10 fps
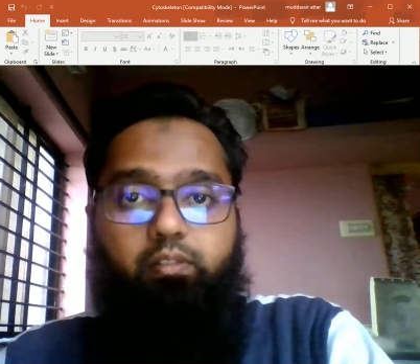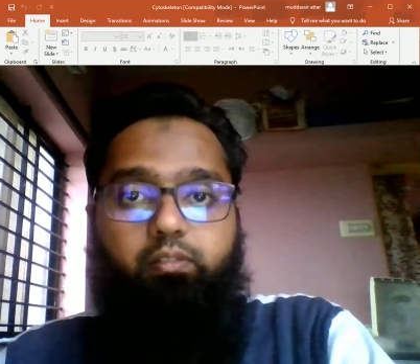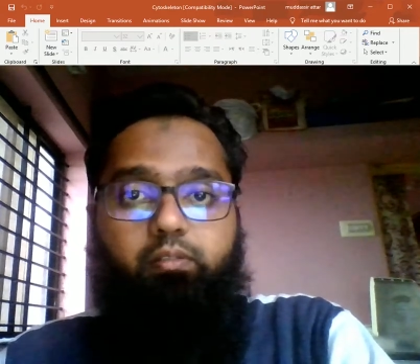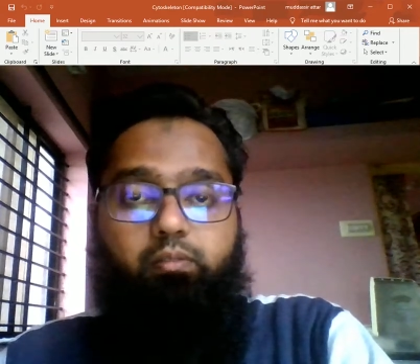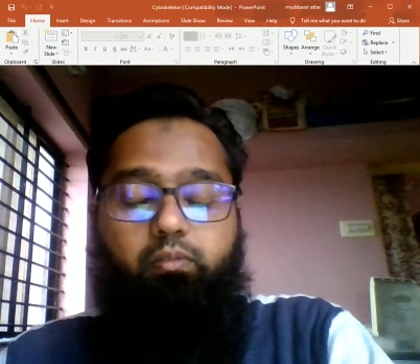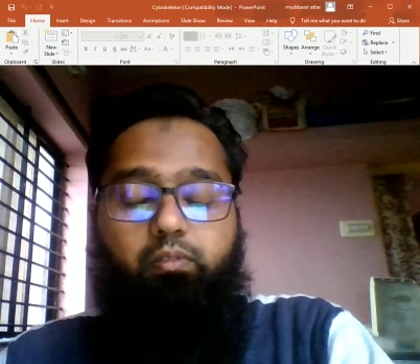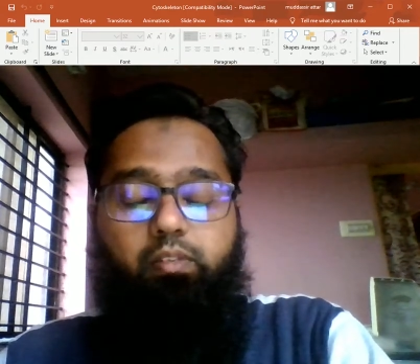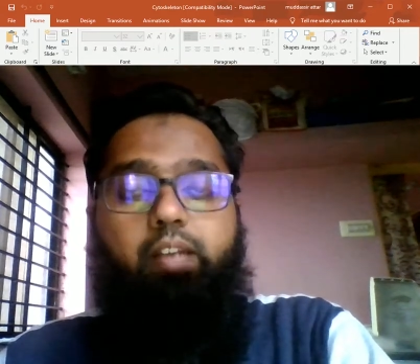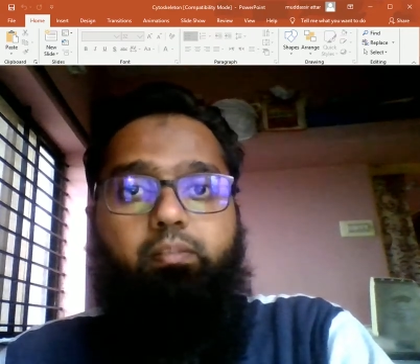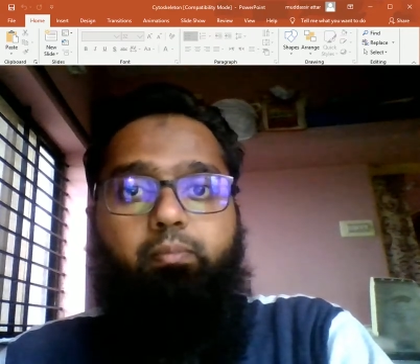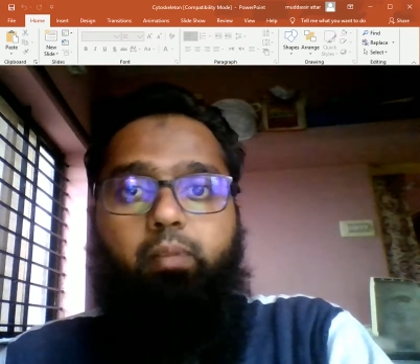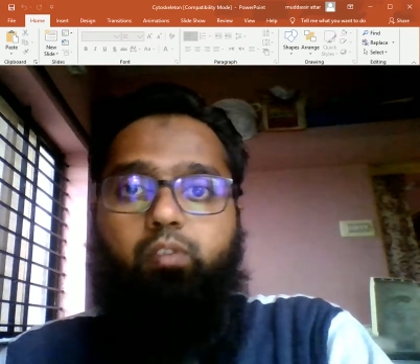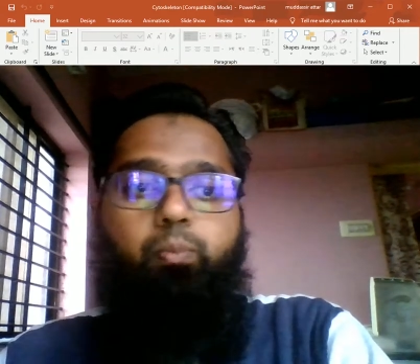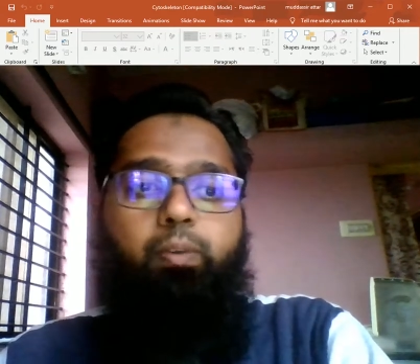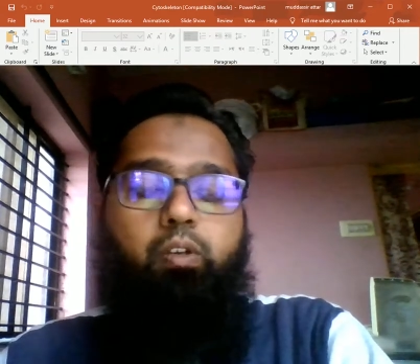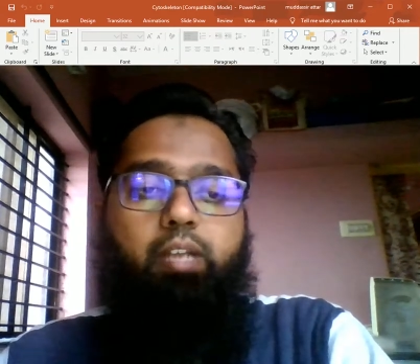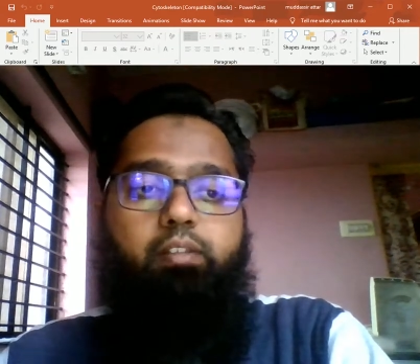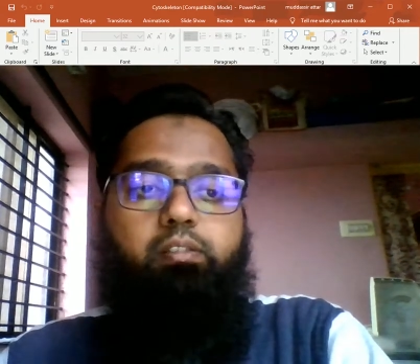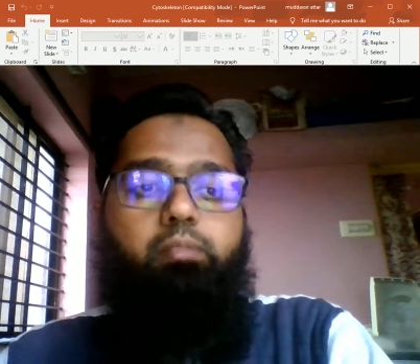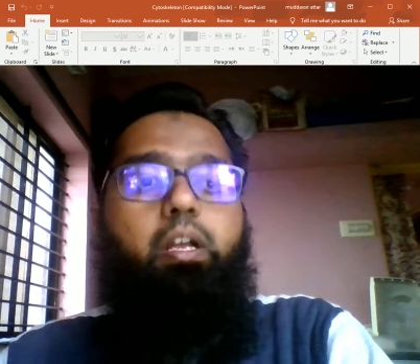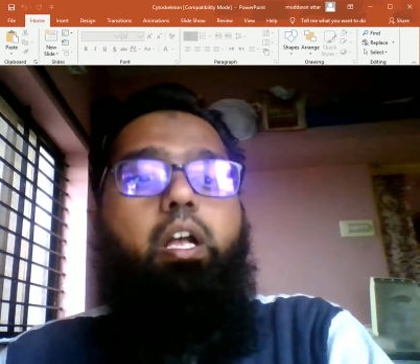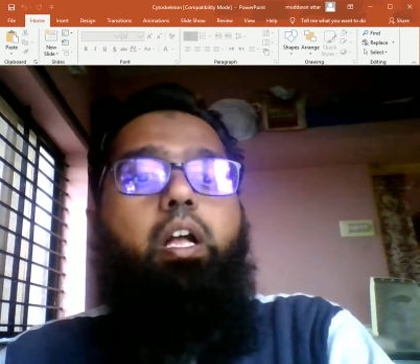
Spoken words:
organism, microscopic organism.